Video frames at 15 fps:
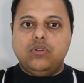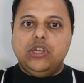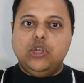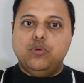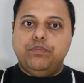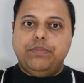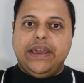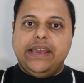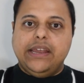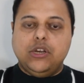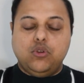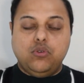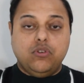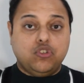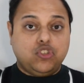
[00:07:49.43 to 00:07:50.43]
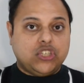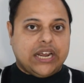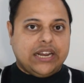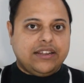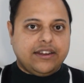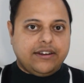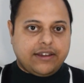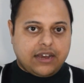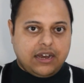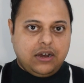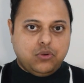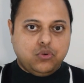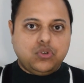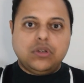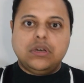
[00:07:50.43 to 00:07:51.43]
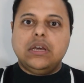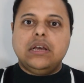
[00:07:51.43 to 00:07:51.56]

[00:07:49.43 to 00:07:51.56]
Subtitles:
you pay into your childcare account,